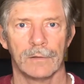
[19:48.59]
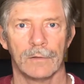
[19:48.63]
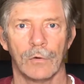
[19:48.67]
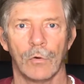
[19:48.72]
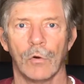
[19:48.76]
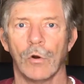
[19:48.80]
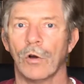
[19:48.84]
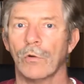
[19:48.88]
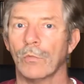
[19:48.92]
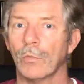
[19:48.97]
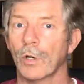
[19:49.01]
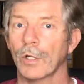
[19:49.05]

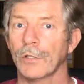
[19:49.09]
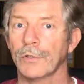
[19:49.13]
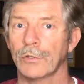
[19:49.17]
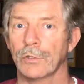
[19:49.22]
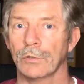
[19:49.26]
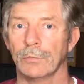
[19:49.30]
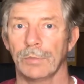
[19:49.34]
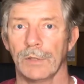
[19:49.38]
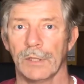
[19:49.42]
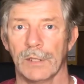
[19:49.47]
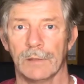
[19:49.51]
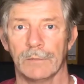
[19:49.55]
or want to
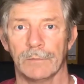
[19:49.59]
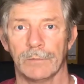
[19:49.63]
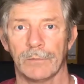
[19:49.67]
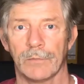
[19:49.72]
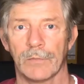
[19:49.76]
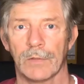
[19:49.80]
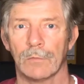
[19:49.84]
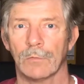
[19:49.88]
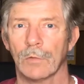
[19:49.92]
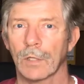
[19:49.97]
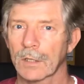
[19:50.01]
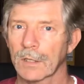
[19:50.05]
be?
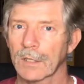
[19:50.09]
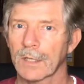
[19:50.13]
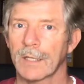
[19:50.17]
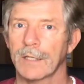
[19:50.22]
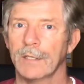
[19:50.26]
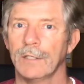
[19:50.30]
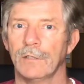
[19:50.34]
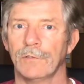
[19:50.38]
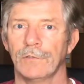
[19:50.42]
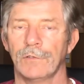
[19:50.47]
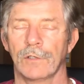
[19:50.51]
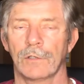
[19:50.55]
What kind
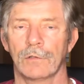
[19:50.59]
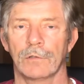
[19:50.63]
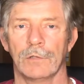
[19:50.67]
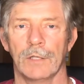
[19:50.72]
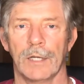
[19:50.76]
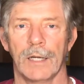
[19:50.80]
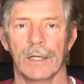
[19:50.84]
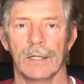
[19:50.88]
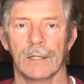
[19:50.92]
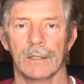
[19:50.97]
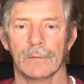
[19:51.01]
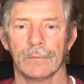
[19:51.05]
of a
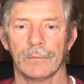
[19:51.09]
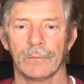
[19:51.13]
creator?